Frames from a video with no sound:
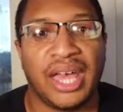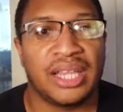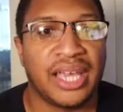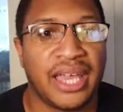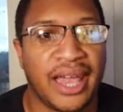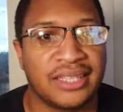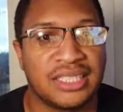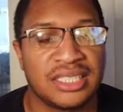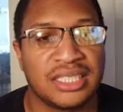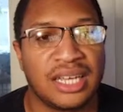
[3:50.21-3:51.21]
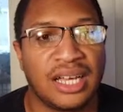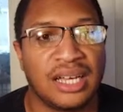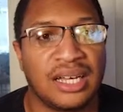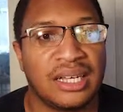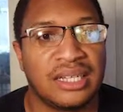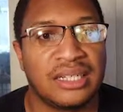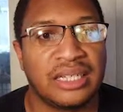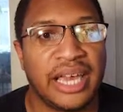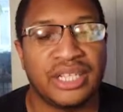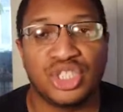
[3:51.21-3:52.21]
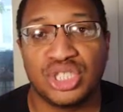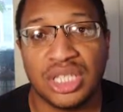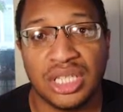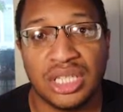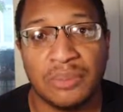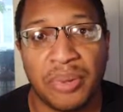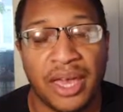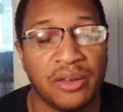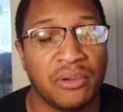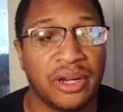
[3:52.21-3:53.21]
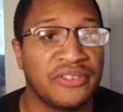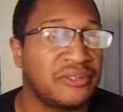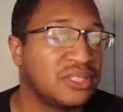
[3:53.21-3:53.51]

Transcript: LAX HD payware